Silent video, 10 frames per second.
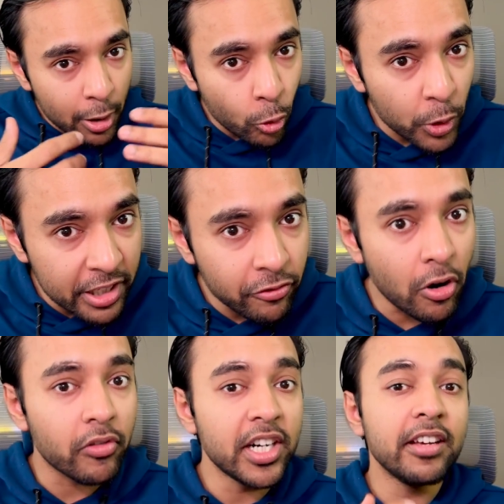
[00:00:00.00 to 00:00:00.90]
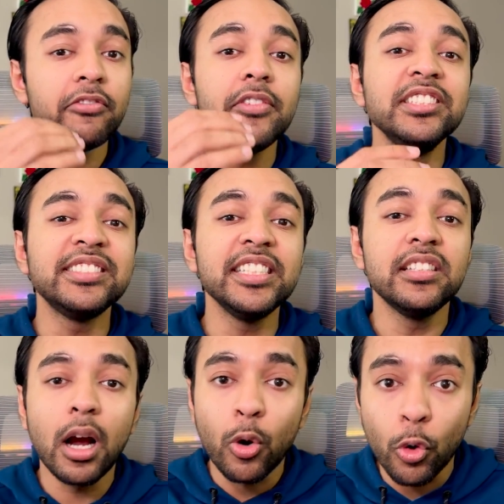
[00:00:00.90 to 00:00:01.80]
Going forward, we will see
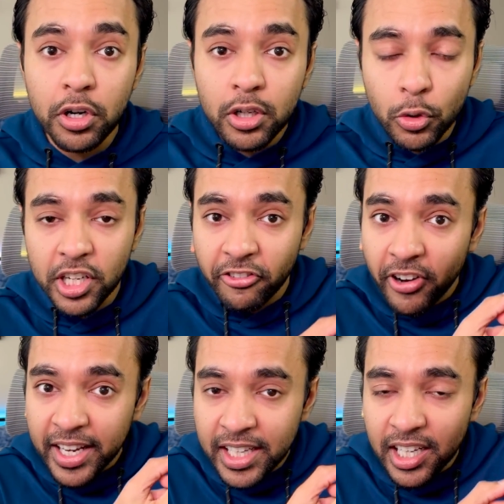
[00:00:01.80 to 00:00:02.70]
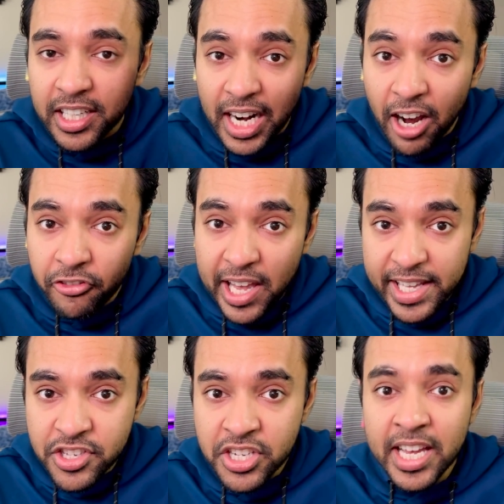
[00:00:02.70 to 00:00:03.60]
the code to define a graph
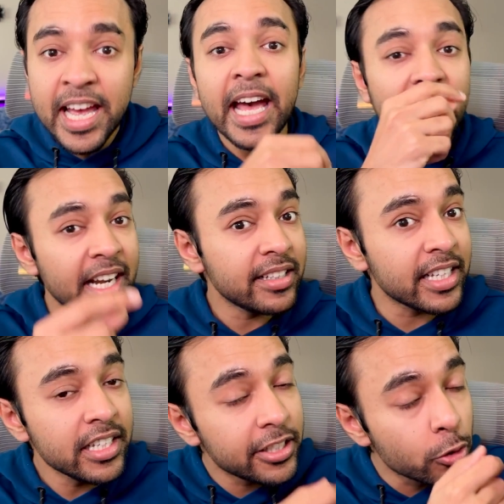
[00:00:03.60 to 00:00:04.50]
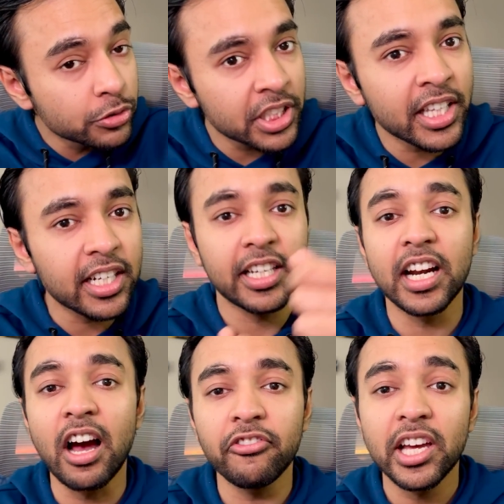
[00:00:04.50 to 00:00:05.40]
edge, and then using that
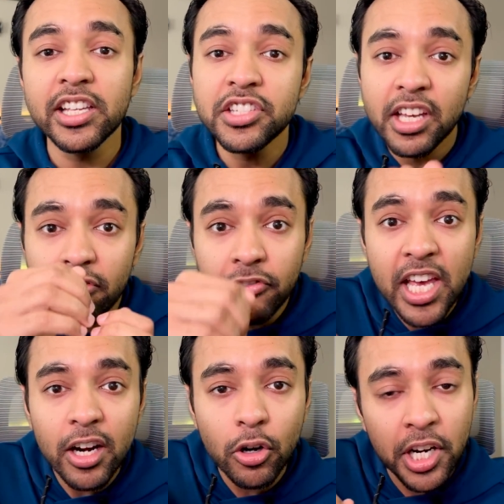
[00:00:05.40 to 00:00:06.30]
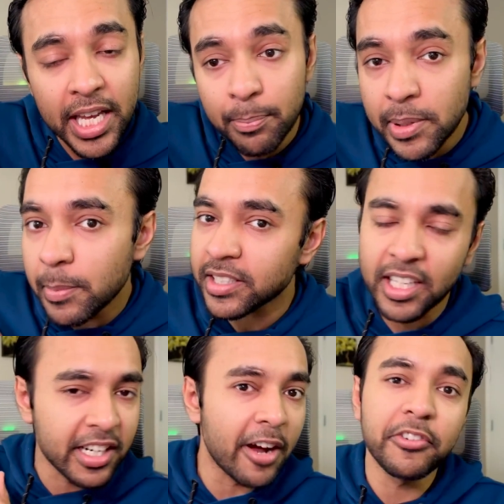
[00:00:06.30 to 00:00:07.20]
graph edge, we are gonna implement the
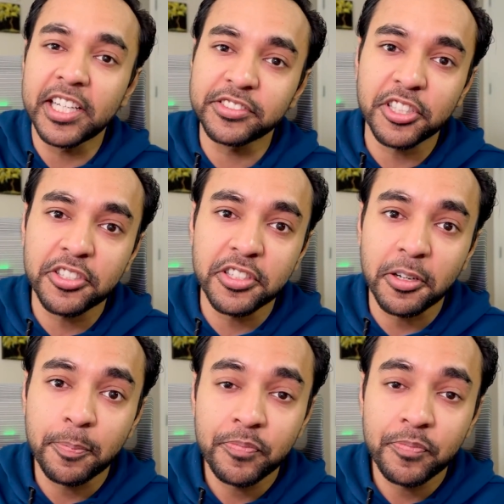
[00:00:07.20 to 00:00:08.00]
graph data structure.